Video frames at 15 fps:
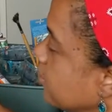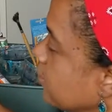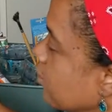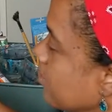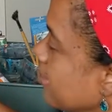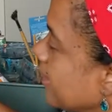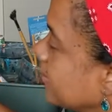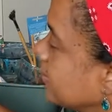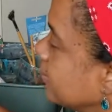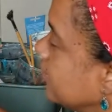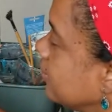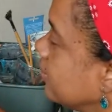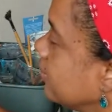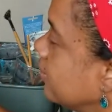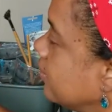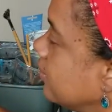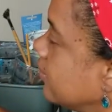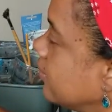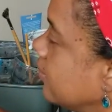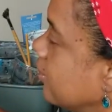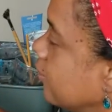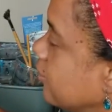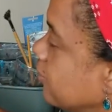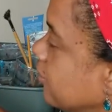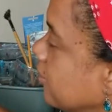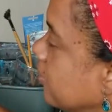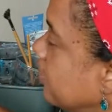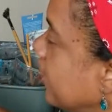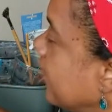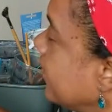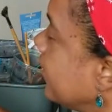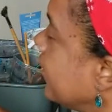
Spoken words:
to go back to the original plan